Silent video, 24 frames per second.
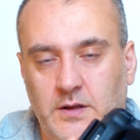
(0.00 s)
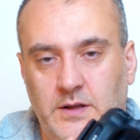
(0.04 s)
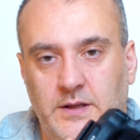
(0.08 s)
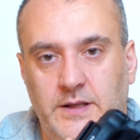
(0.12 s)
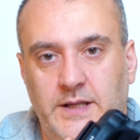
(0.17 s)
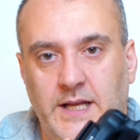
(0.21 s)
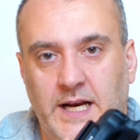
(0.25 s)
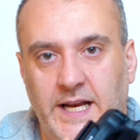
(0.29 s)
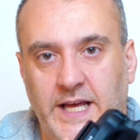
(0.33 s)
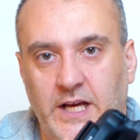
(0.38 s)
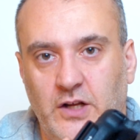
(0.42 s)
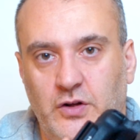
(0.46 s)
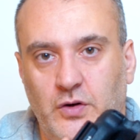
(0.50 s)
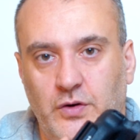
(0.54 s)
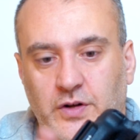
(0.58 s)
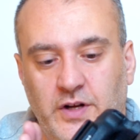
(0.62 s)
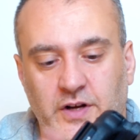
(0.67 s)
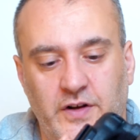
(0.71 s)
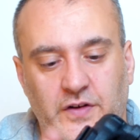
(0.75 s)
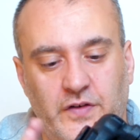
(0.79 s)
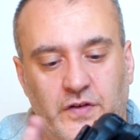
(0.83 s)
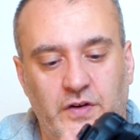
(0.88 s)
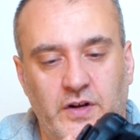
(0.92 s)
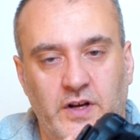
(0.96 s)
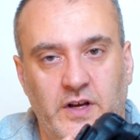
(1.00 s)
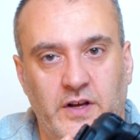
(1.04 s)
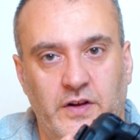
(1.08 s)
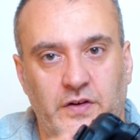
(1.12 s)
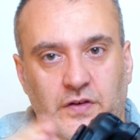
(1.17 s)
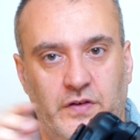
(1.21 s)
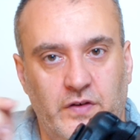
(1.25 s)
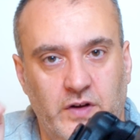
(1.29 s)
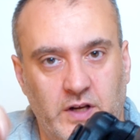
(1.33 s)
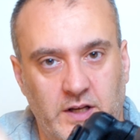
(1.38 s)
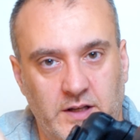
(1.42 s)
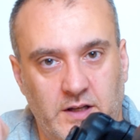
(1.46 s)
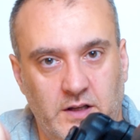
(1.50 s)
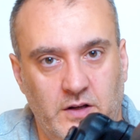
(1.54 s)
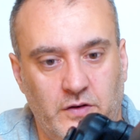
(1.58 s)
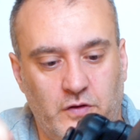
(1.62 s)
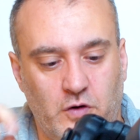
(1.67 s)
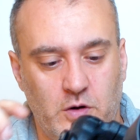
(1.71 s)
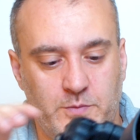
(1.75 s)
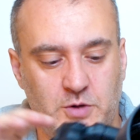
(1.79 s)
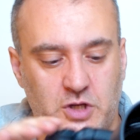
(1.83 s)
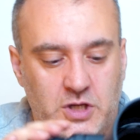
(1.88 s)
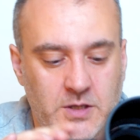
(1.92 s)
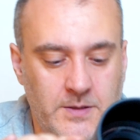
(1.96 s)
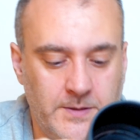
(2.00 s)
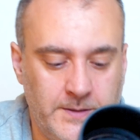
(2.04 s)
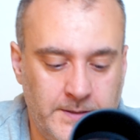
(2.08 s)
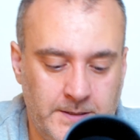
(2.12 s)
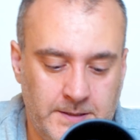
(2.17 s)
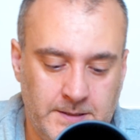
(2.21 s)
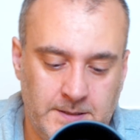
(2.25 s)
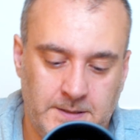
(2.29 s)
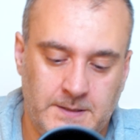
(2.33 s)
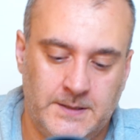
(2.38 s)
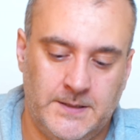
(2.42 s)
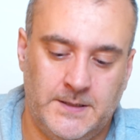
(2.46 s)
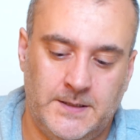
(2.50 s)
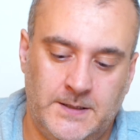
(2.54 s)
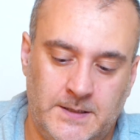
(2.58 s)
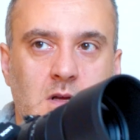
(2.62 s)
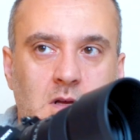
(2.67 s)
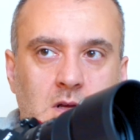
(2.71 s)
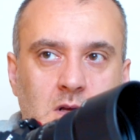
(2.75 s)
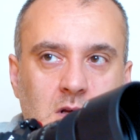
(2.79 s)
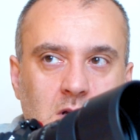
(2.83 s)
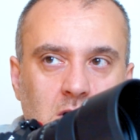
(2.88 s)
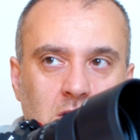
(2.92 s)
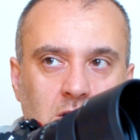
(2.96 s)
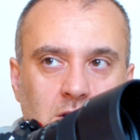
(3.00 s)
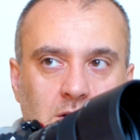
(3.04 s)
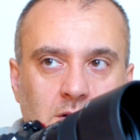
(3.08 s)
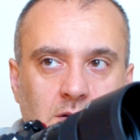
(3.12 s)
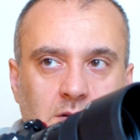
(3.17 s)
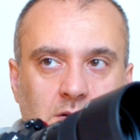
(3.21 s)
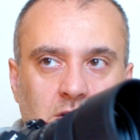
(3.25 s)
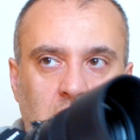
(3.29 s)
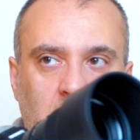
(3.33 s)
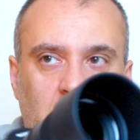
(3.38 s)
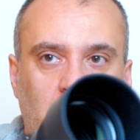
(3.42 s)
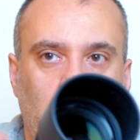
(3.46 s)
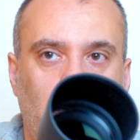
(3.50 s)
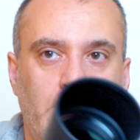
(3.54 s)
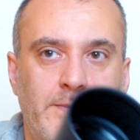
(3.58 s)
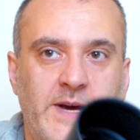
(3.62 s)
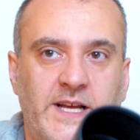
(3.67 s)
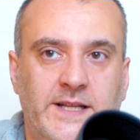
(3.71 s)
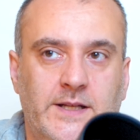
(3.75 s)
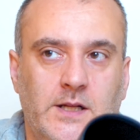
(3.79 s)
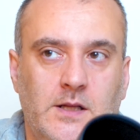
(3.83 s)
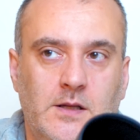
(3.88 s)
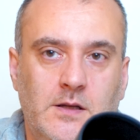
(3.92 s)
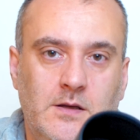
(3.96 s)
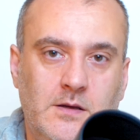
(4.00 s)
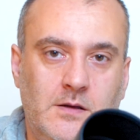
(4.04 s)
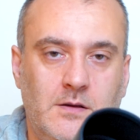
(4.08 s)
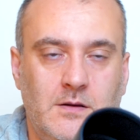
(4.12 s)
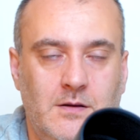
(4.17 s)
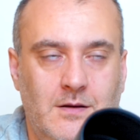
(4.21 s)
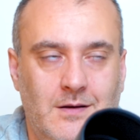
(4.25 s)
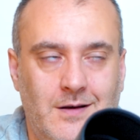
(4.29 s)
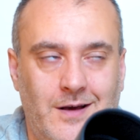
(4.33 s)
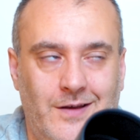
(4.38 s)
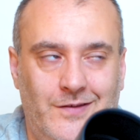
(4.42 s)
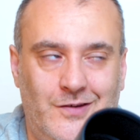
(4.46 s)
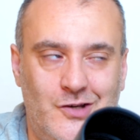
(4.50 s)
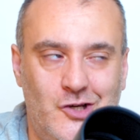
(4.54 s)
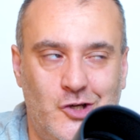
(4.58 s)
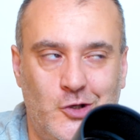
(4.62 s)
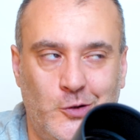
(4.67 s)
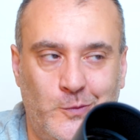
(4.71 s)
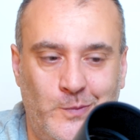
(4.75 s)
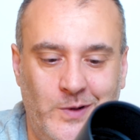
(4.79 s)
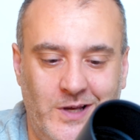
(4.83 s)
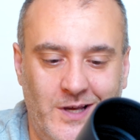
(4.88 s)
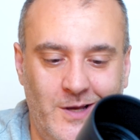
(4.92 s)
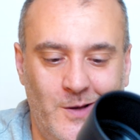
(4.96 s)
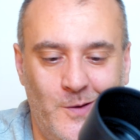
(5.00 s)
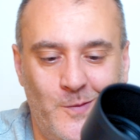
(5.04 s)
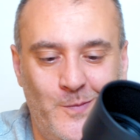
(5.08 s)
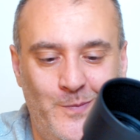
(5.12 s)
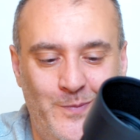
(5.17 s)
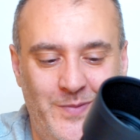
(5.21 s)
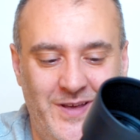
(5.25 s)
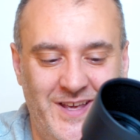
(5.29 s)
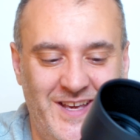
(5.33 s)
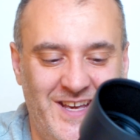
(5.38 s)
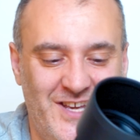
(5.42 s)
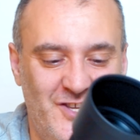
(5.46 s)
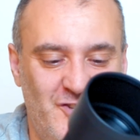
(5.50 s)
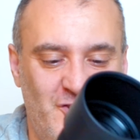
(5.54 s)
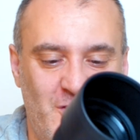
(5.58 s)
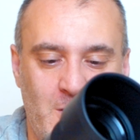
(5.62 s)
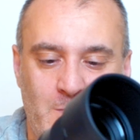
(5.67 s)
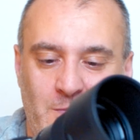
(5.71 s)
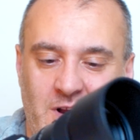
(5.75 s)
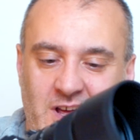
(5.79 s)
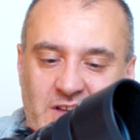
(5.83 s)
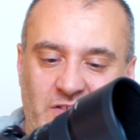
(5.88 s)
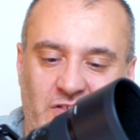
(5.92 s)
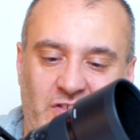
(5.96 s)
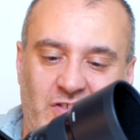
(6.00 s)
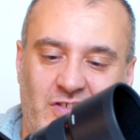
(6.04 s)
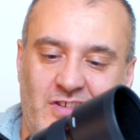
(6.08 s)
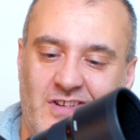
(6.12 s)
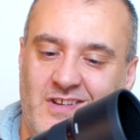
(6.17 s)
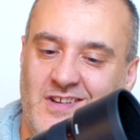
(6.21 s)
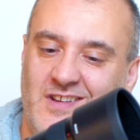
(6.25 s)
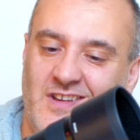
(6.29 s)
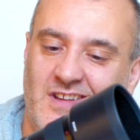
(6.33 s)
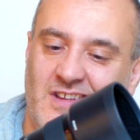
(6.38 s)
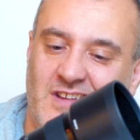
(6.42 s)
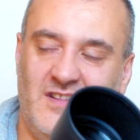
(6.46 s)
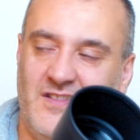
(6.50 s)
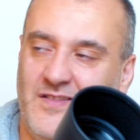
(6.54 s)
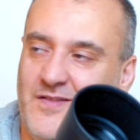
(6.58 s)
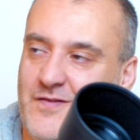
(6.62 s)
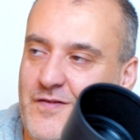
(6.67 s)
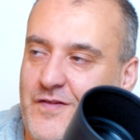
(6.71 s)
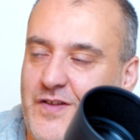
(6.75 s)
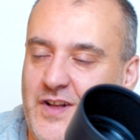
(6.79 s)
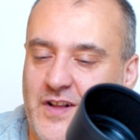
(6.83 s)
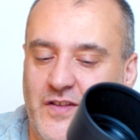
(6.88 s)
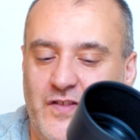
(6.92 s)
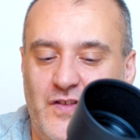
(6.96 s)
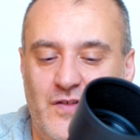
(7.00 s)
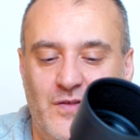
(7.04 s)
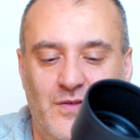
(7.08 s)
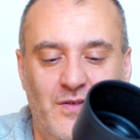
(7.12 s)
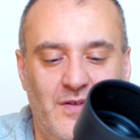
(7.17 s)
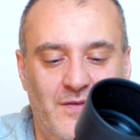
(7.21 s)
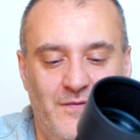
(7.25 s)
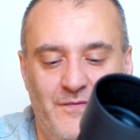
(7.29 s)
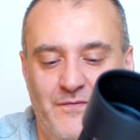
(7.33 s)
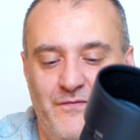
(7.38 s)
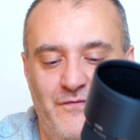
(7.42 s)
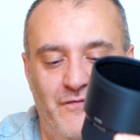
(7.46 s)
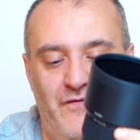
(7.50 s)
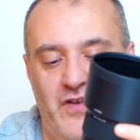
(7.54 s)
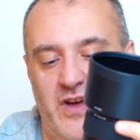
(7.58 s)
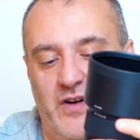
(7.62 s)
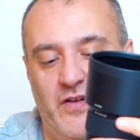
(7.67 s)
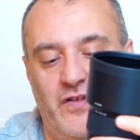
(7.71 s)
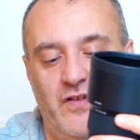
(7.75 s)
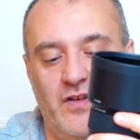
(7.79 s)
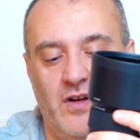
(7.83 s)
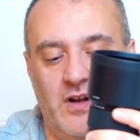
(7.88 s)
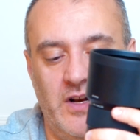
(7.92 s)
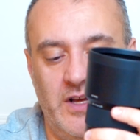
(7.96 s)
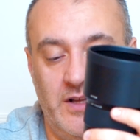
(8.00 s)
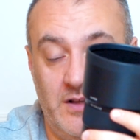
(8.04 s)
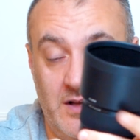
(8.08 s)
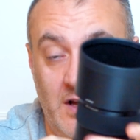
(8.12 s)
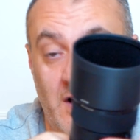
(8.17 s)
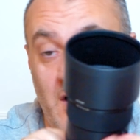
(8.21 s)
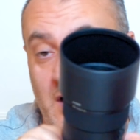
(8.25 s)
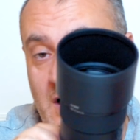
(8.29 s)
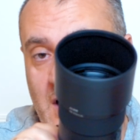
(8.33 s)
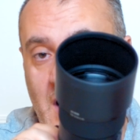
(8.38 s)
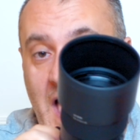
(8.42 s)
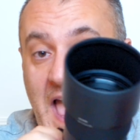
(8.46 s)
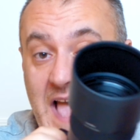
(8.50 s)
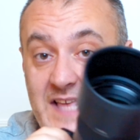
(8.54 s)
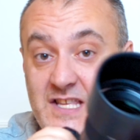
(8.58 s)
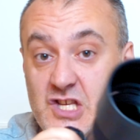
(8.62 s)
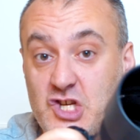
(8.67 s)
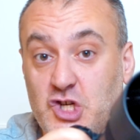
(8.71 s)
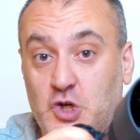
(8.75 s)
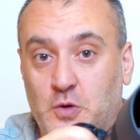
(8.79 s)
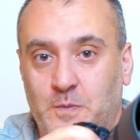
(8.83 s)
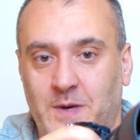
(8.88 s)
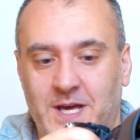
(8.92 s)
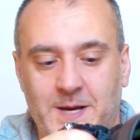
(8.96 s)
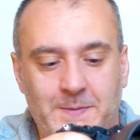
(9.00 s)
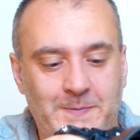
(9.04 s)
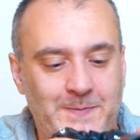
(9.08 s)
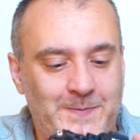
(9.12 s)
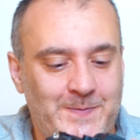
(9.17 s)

The link to this is in the description. This is all metal, as it should be, being a GM lens. Feels very solid, as it should be.